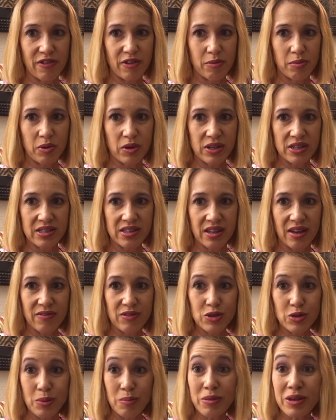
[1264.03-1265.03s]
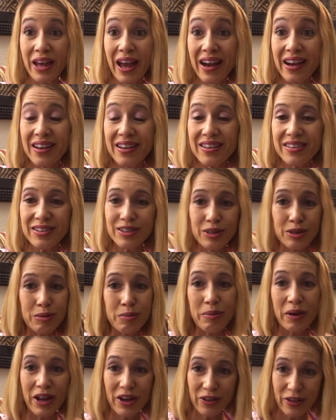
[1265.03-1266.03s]
fit points left. So I'm getting a little
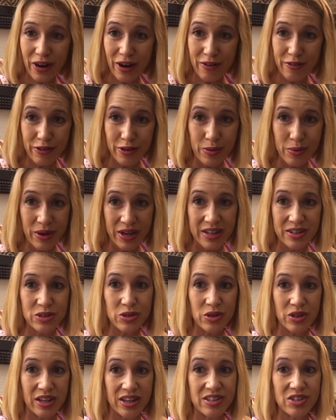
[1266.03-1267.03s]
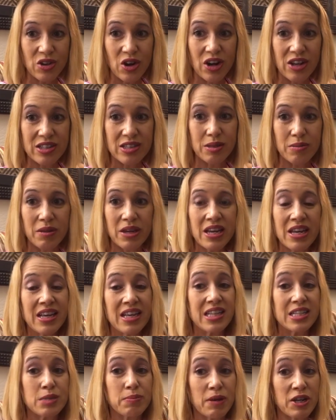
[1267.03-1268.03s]
better every week. So that's awesome,
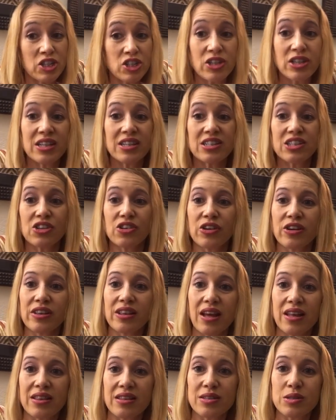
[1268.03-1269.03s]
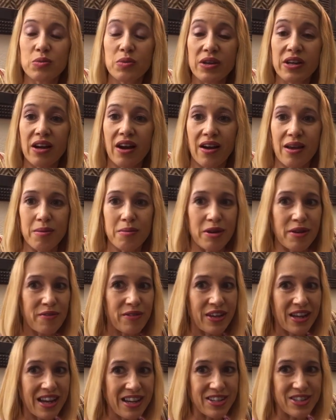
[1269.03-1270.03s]
especially considering that this week I am on
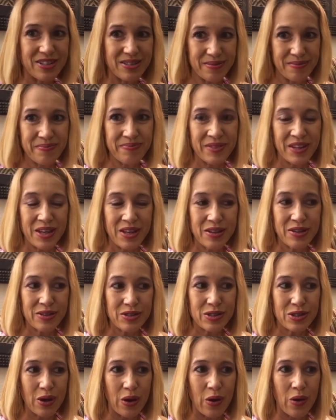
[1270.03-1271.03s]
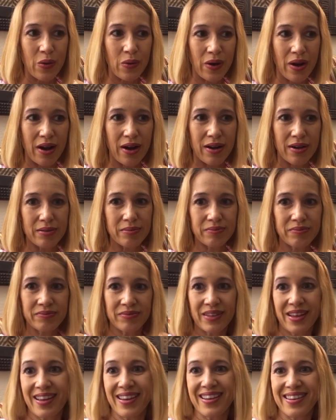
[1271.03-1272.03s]
vacation. So,
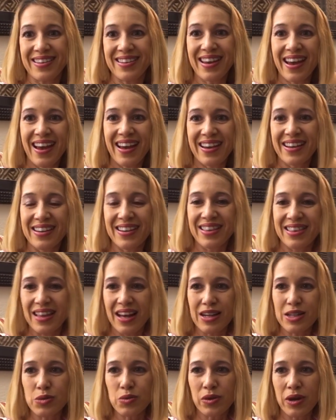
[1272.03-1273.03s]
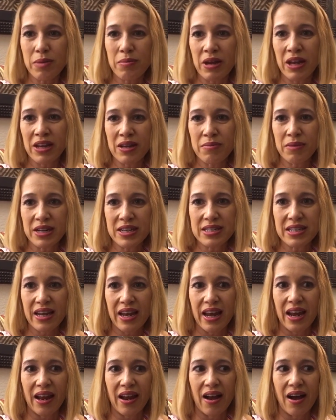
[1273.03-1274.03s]
yay, that's where I'm ending my
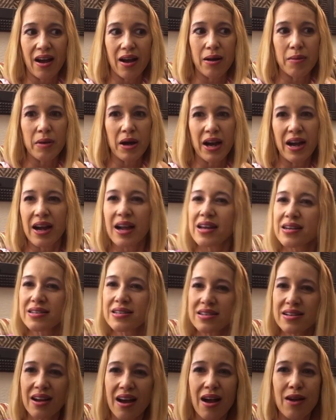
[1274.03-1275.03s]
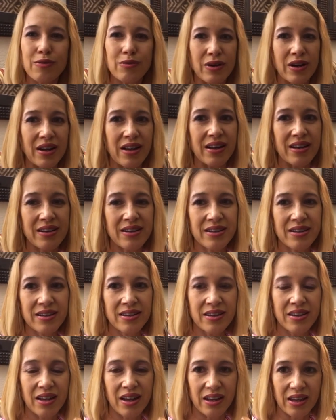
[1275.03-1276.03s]
day. I did not run
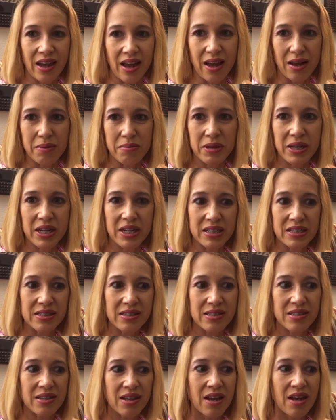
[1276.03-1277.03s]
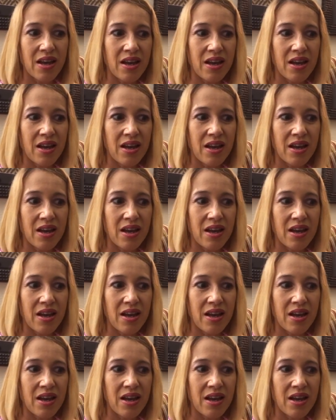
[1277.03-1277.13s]
again because